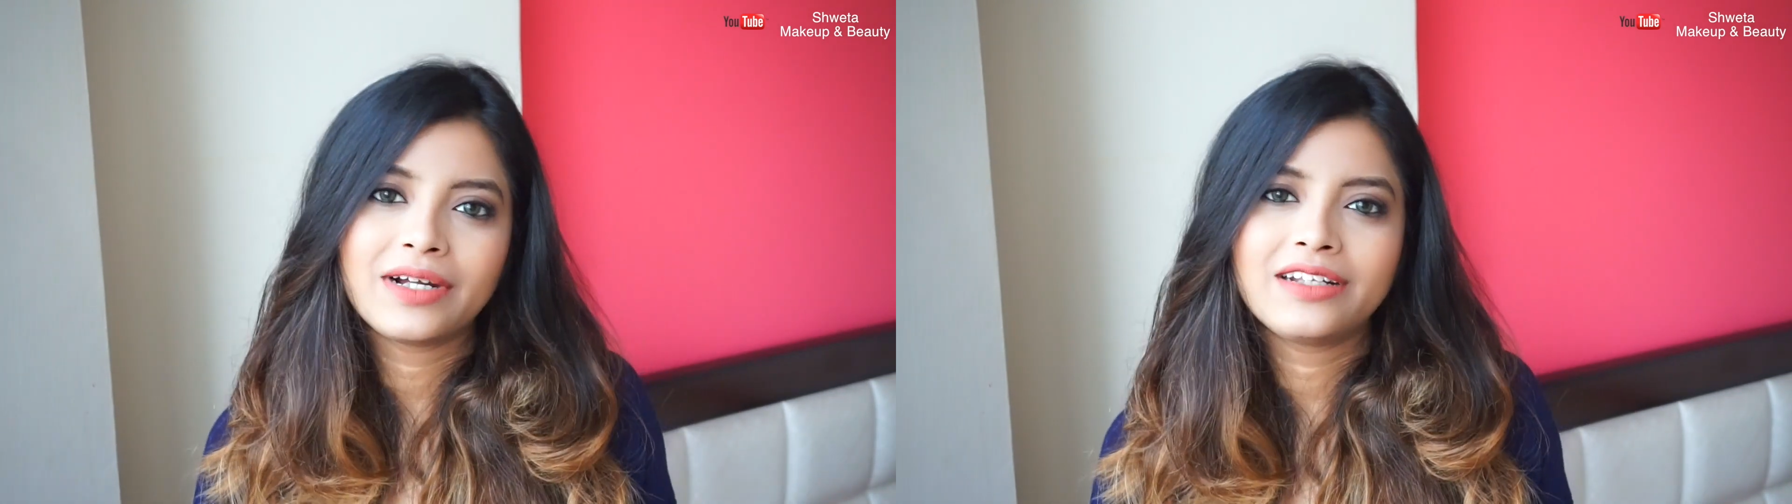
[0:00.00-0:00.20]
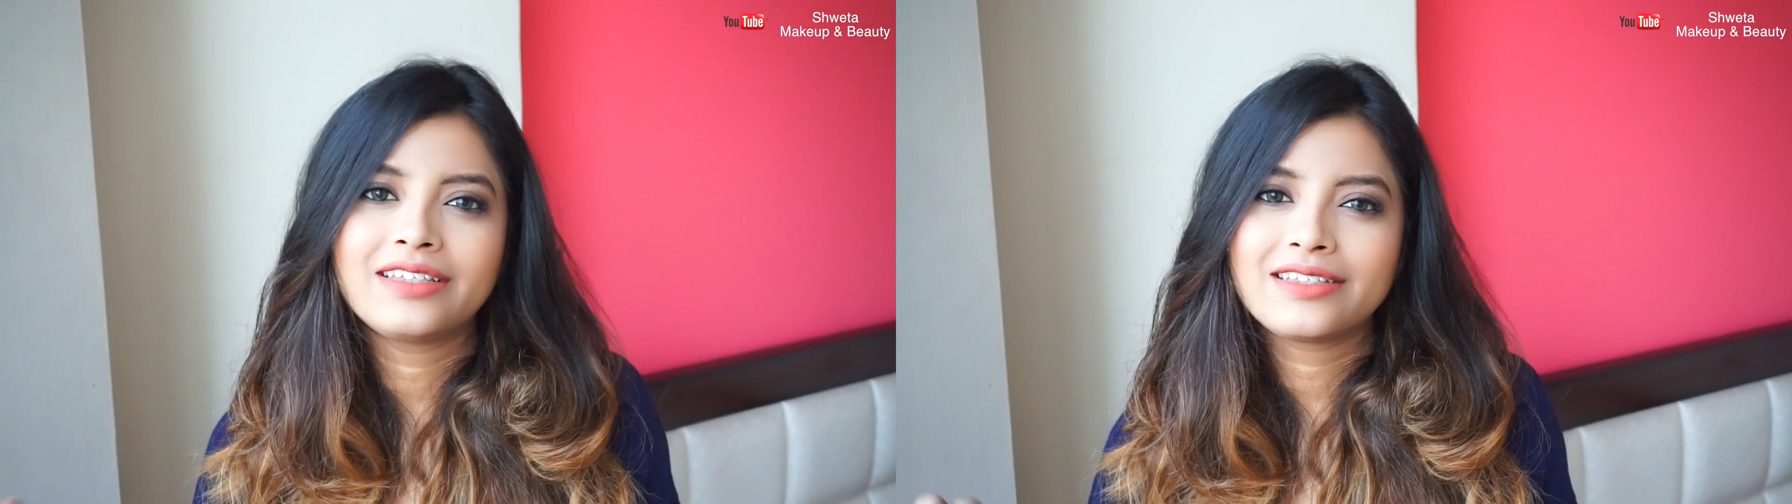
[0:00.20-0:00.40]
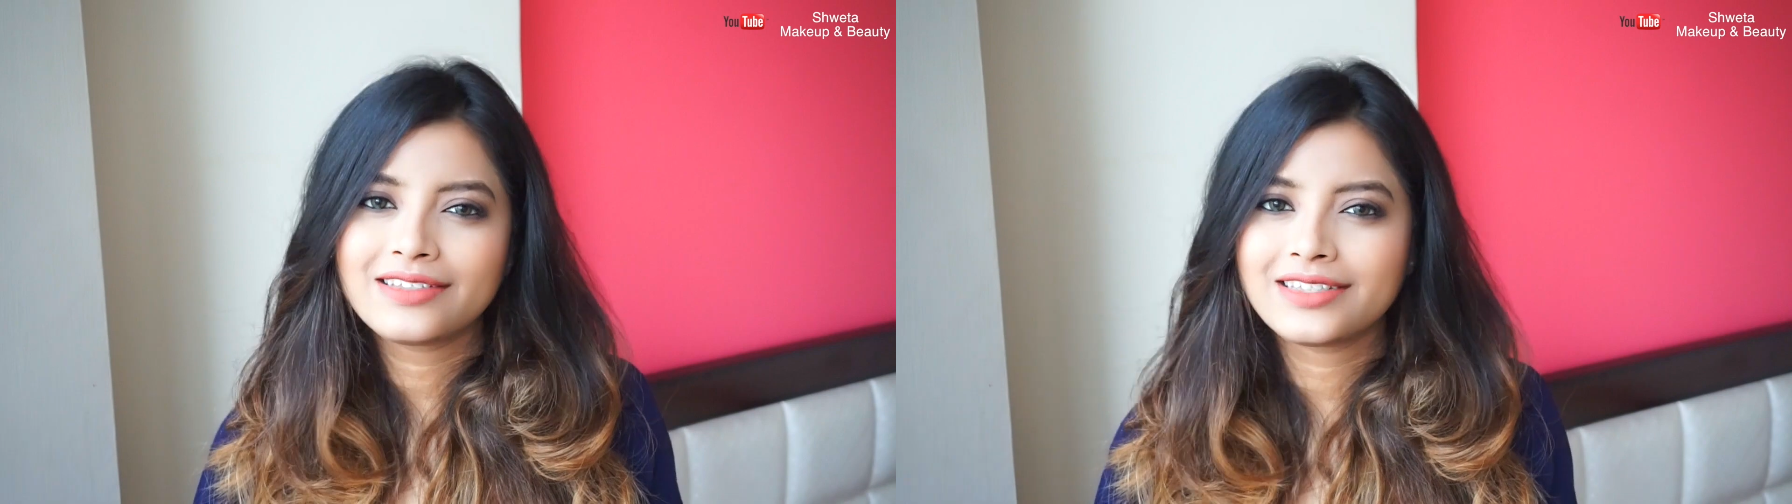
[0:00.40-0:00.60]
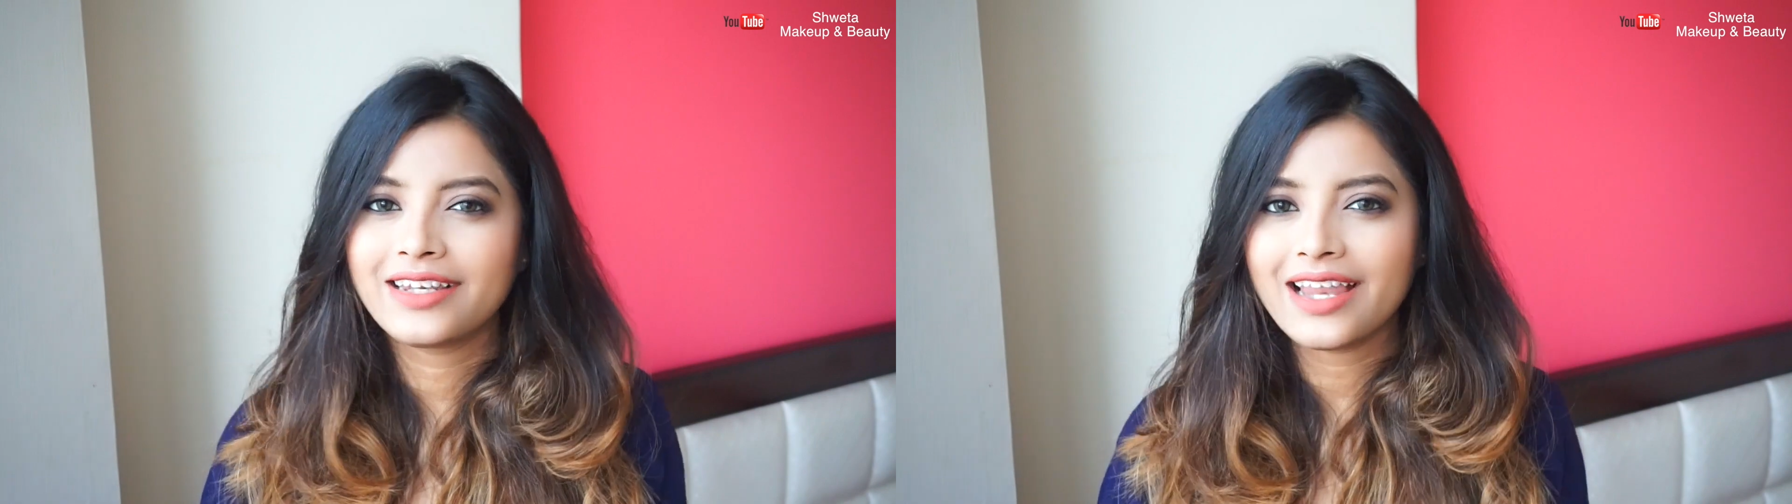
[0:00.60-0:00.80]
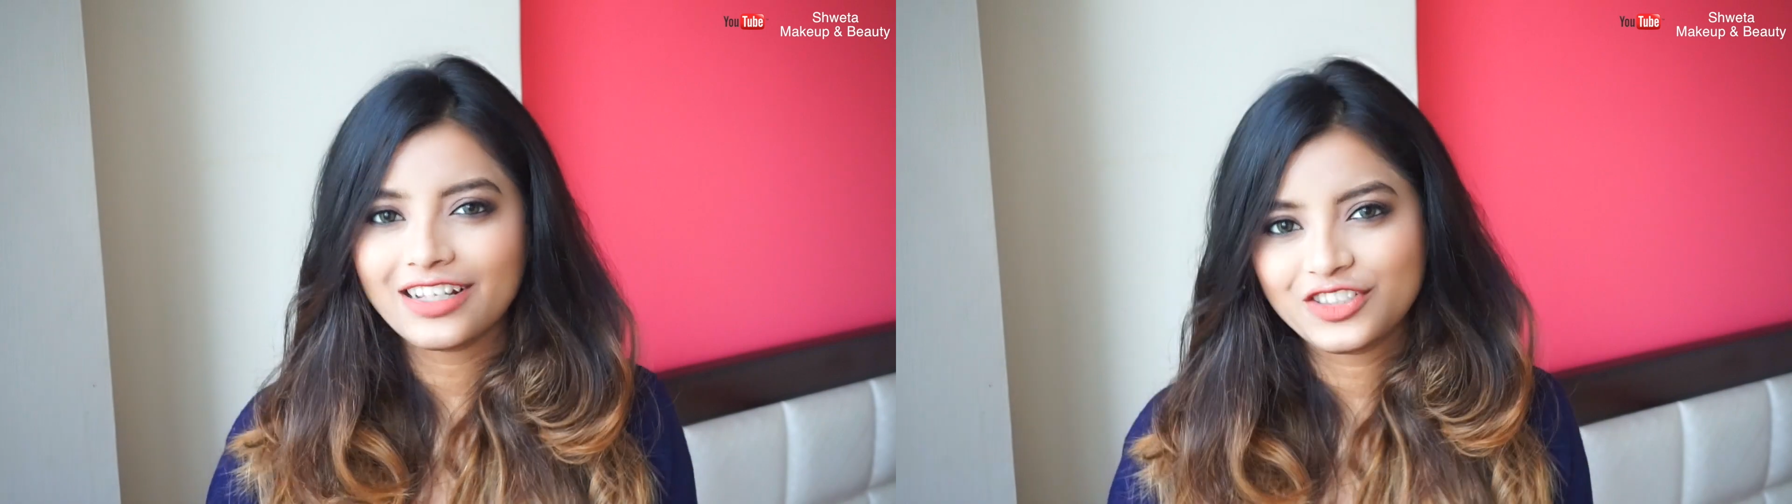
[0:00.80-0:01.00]
but this is a
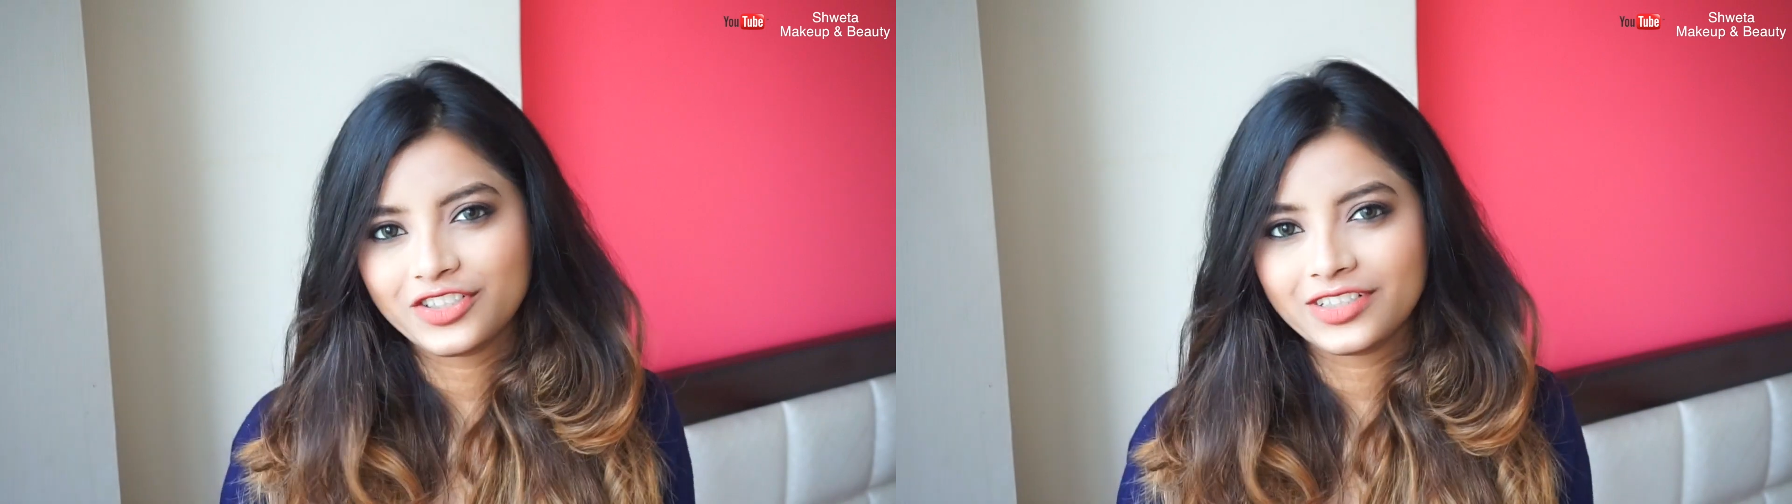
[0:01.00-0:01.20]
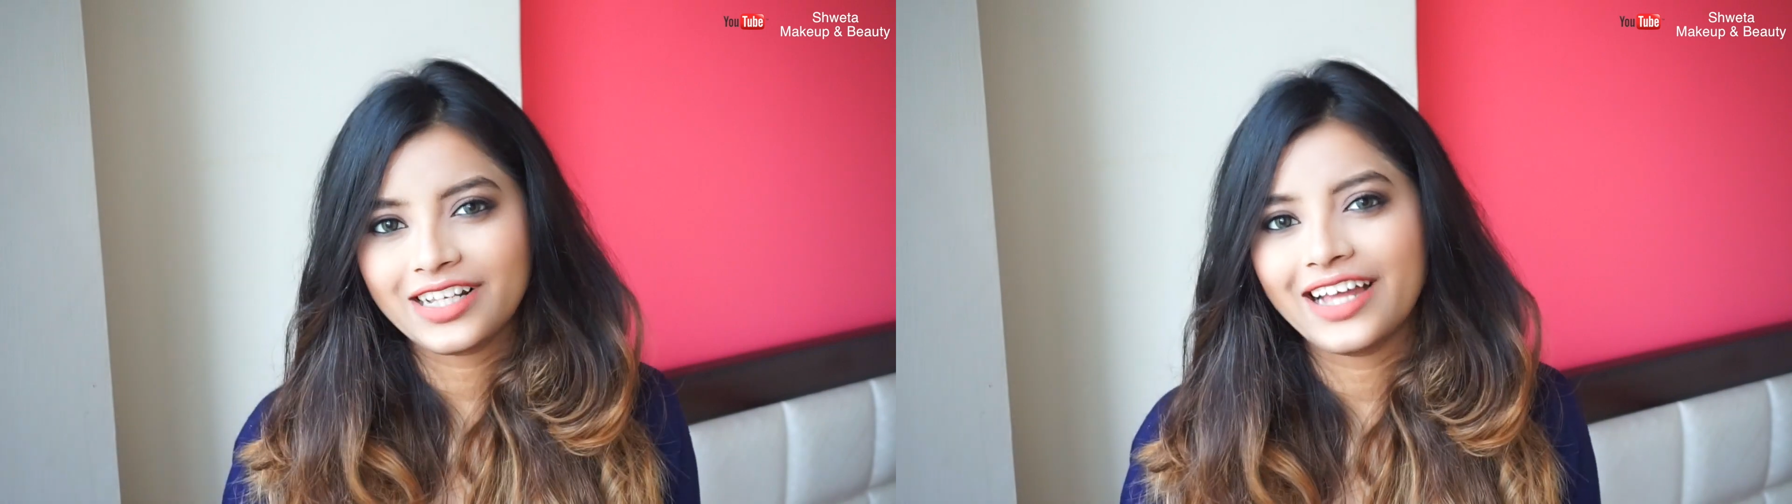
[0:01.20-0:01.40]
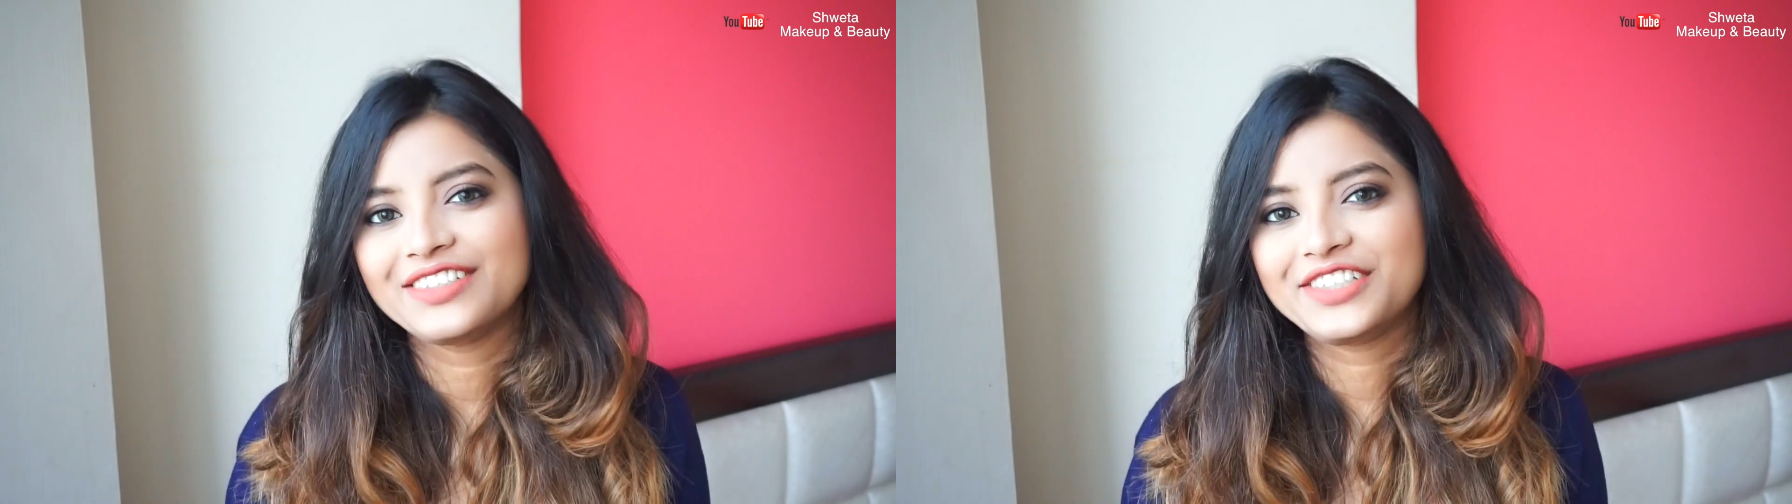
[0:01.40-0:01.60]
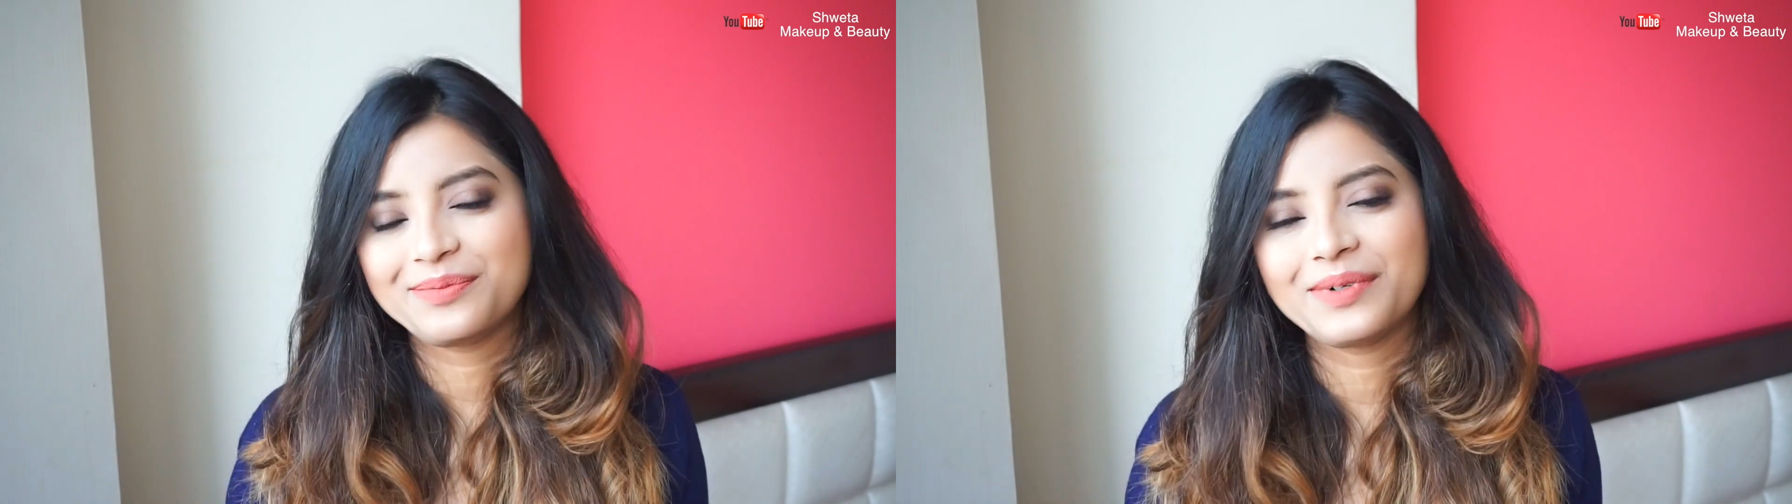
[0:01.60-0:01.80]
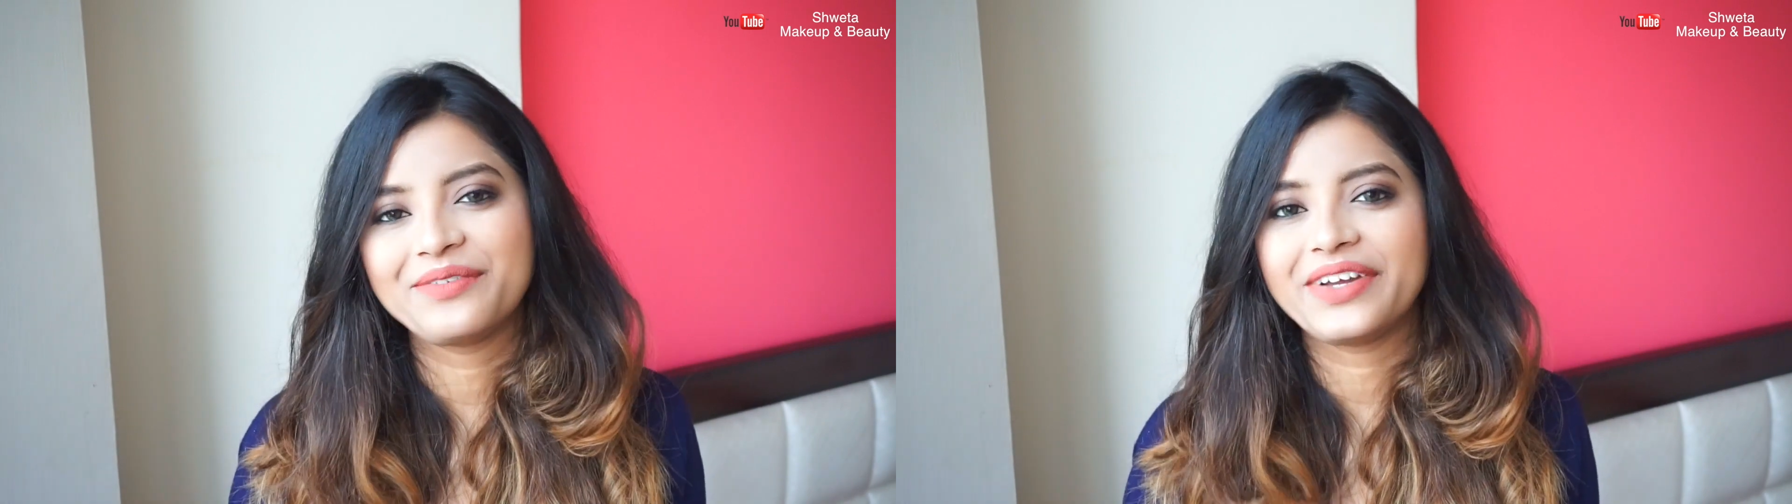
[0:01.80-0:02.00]
natural and
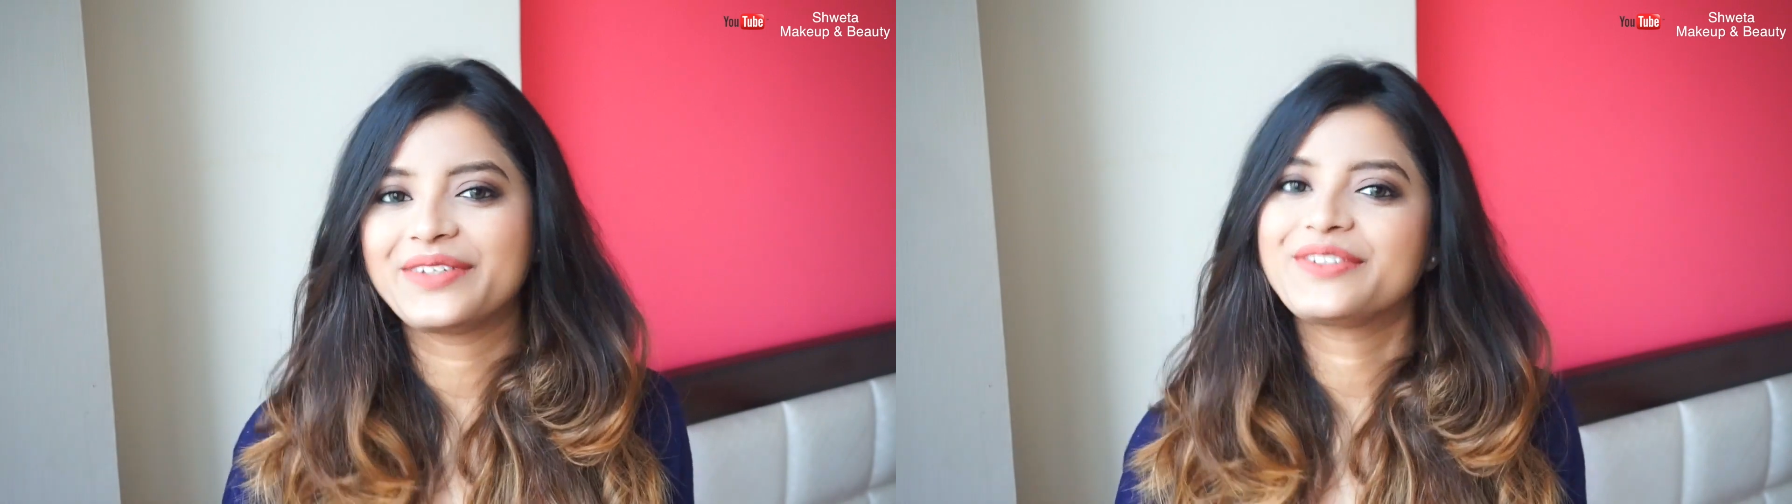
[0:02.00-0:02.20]
cheaper way